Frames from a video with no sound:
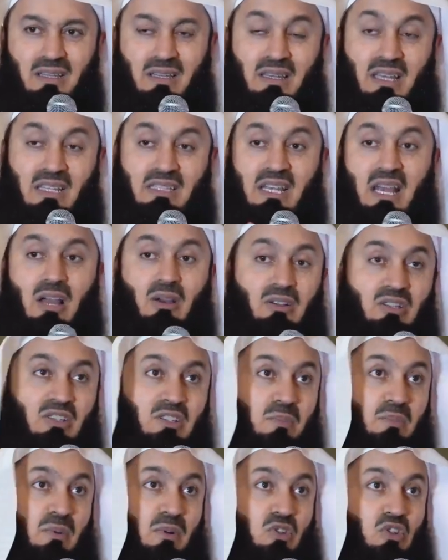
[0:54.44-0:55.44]
That's how it's
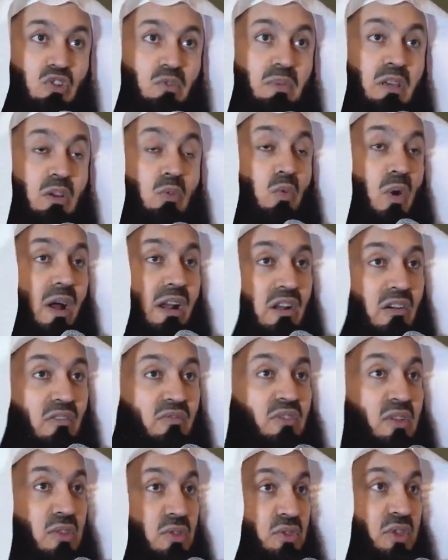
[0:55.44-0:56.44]
supposed to be. One
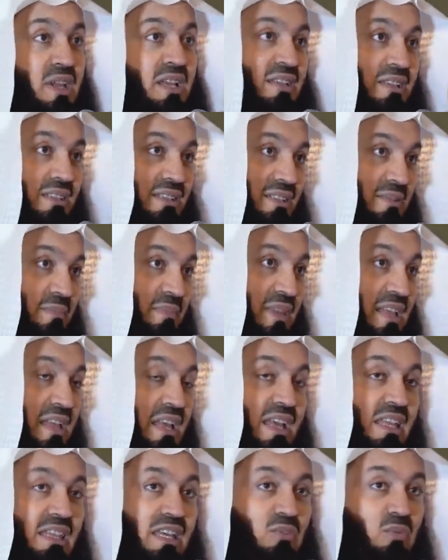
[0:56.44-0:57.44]
of the things
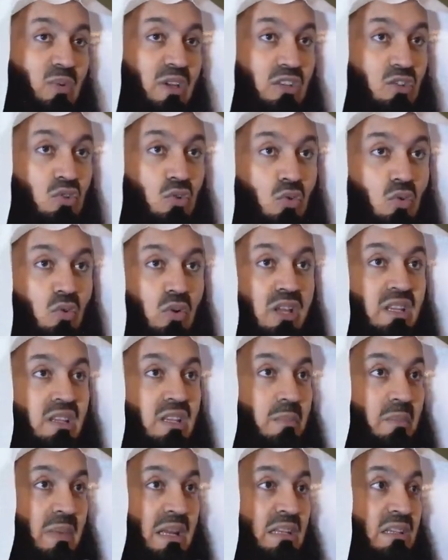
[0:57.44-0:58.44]
that we do in
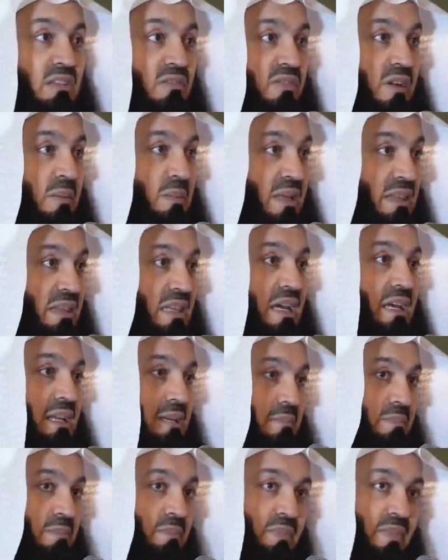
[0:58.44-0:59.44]
the month of
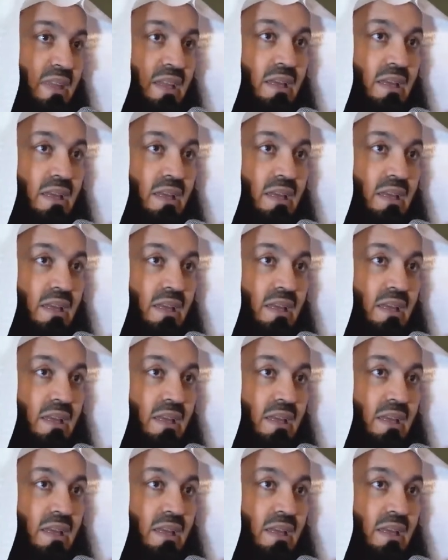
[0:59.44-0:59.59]
Ramadan